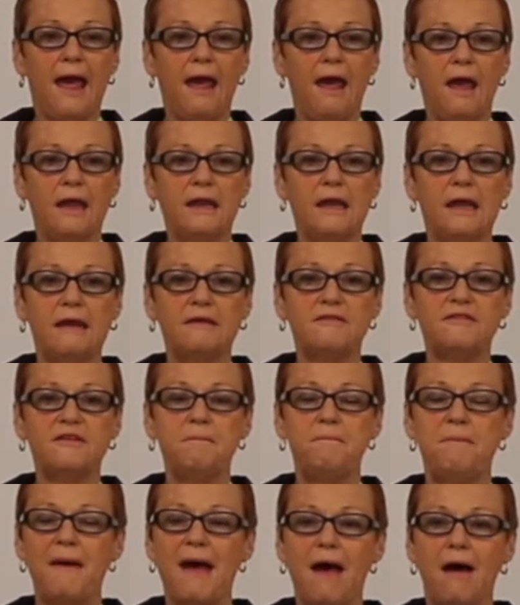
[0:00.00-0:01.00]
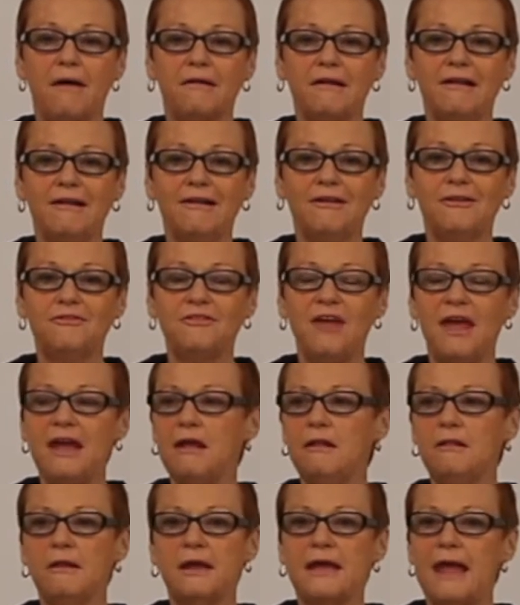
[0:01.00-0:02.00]
And it's about,
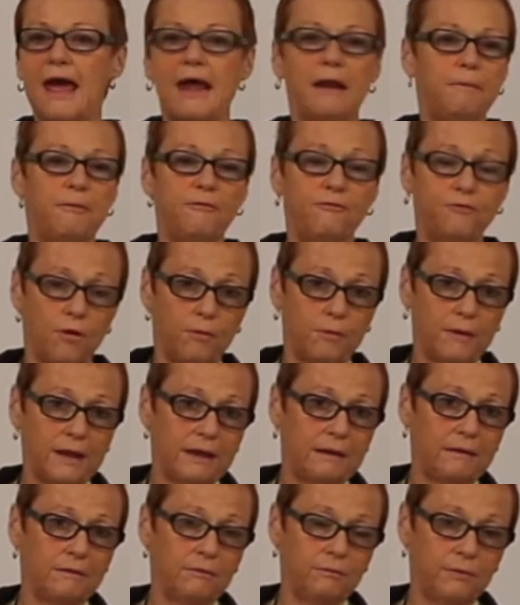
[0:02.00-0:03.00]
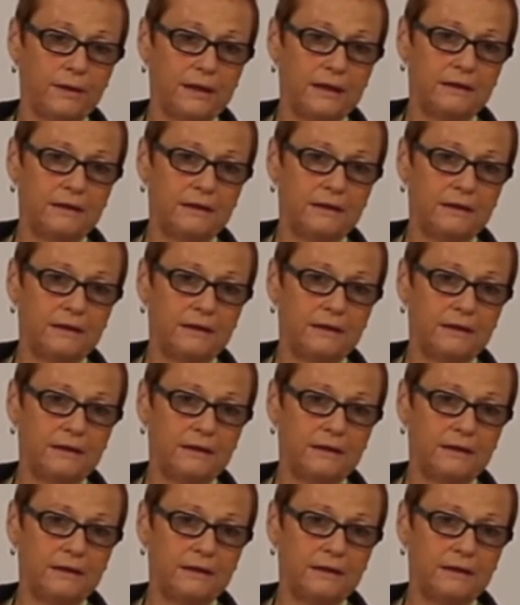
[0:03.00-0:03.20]
take a look at it before we